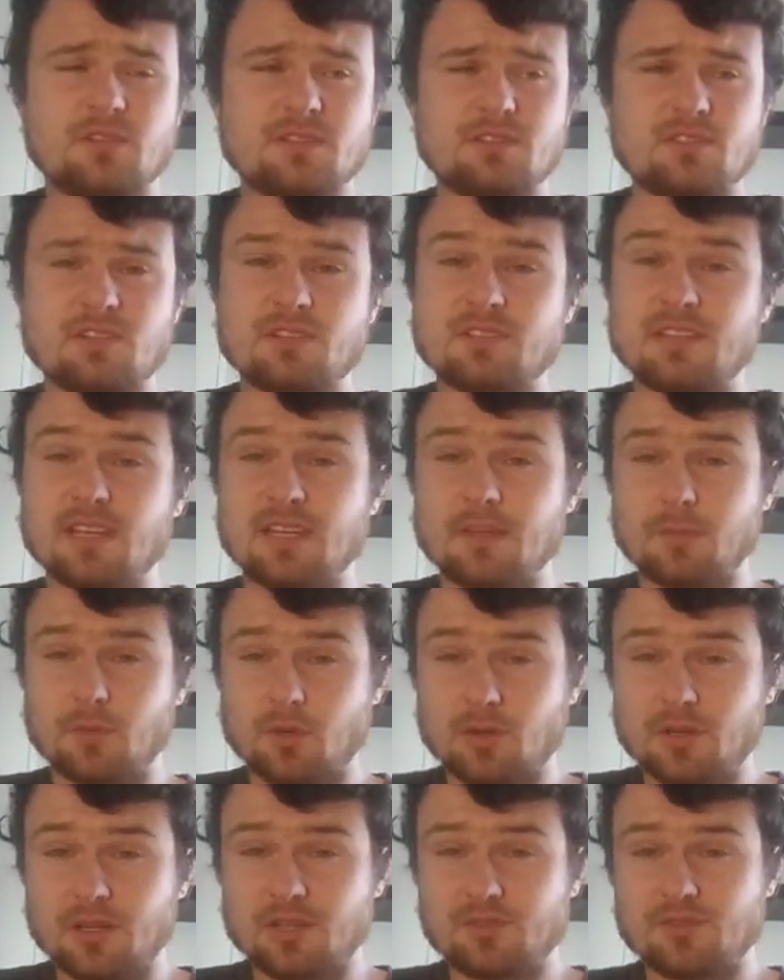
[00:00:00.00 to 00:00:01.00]
started taking
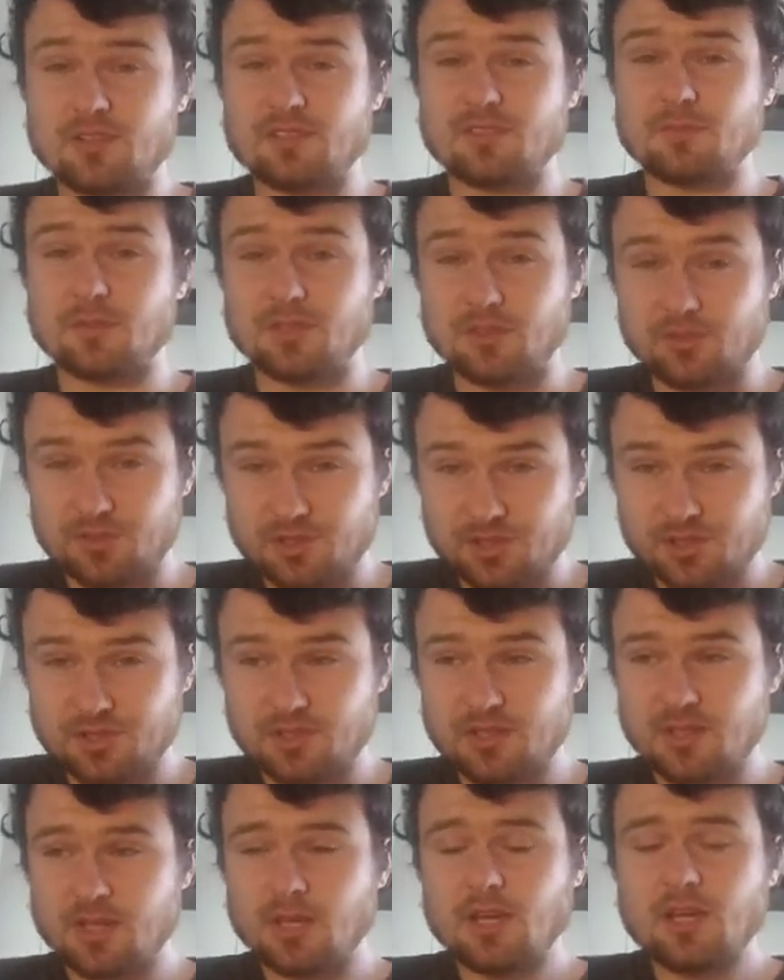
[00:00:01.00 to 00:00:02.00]
more interest in my
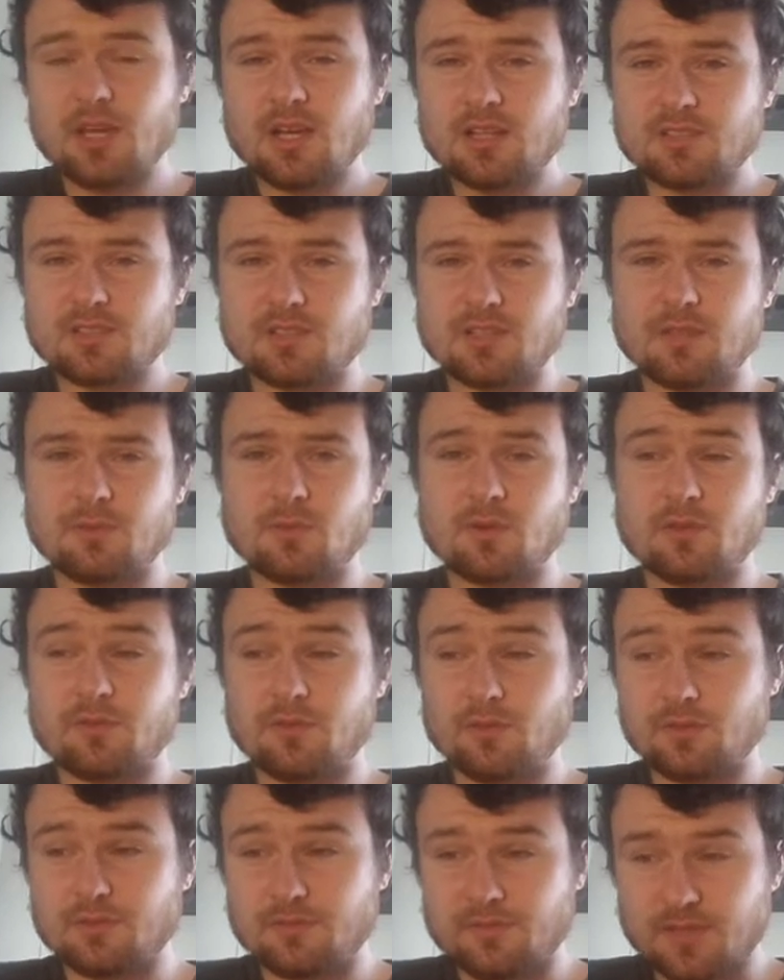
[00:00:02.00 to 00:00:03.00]
nutrition. Started eating more
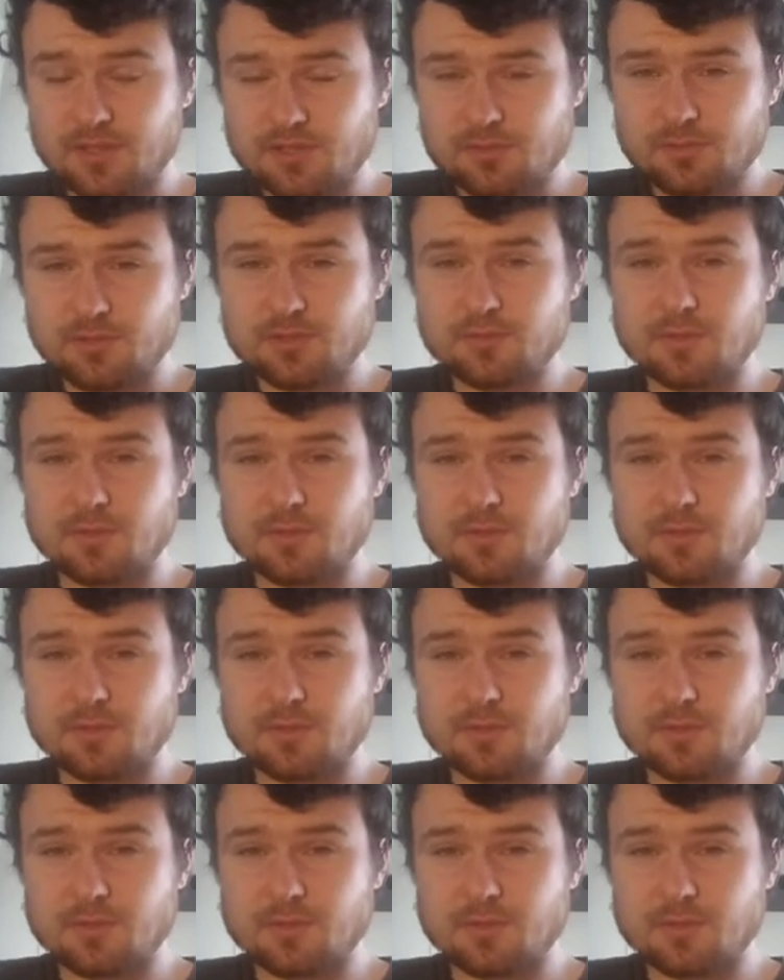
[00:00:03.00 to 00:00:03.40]
fruits and vegetables.